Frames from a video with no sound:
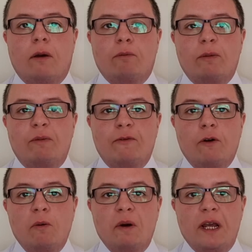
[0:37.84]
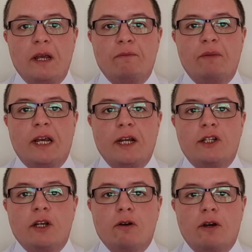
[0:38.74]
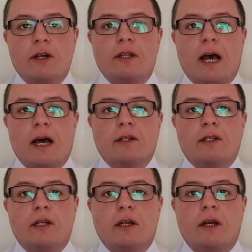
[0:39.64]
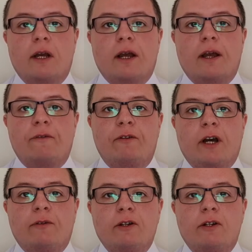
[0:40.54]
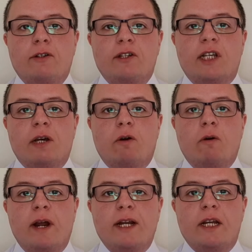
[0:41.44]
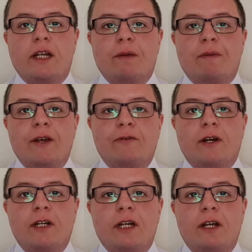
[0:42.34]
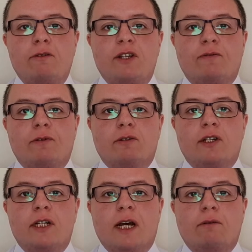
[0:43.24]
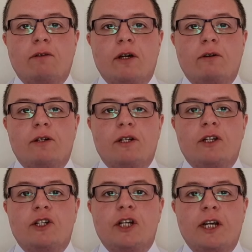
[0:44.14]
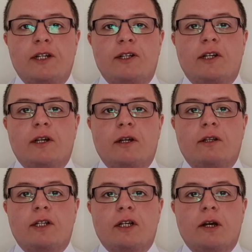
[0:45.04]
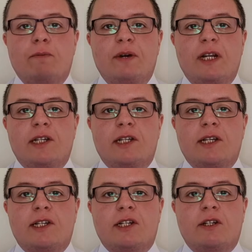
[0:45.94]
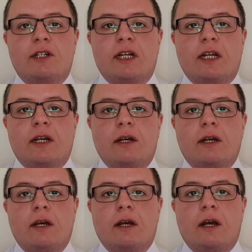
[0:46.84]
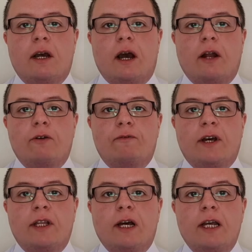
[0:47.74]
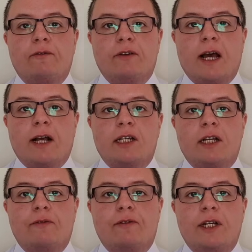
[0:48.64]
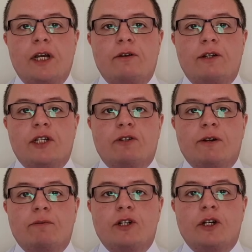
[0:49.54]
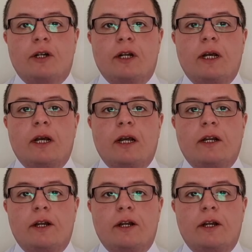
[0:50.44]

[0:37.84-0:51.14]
But before we begin to look at that, if you haven't done so already, you may find it useful to download the sheet that accompanies this study, and you'll find the link for that in the video description in